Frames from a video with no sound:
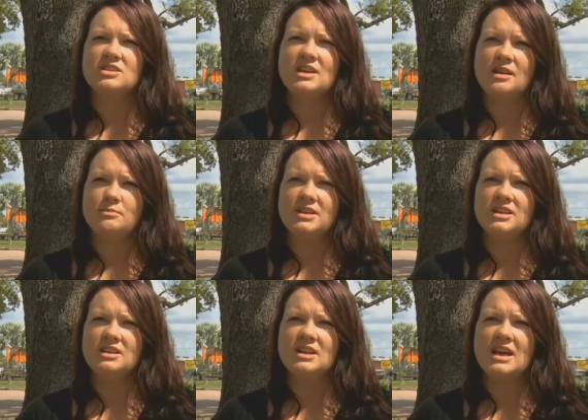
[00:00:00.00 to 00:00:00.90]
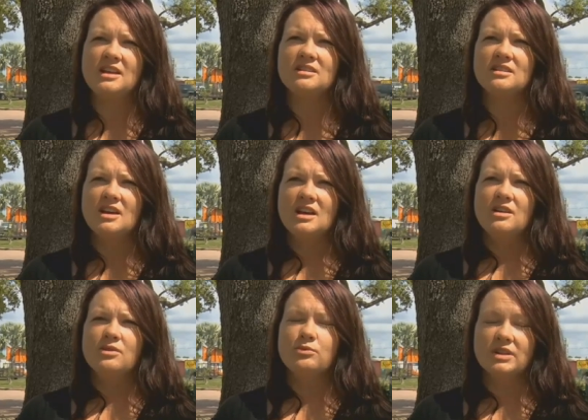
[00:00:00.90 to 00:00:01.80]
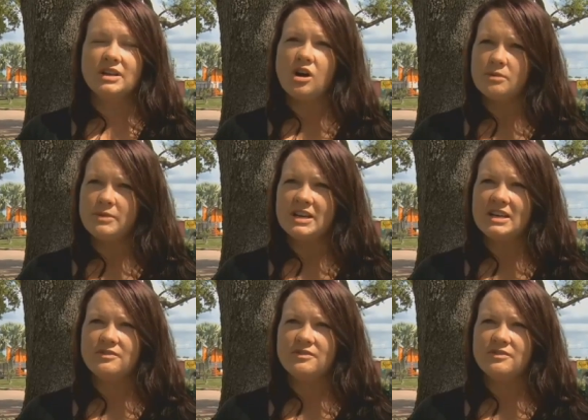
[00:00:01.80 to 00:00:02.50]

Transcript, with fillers: that she had been hit really hard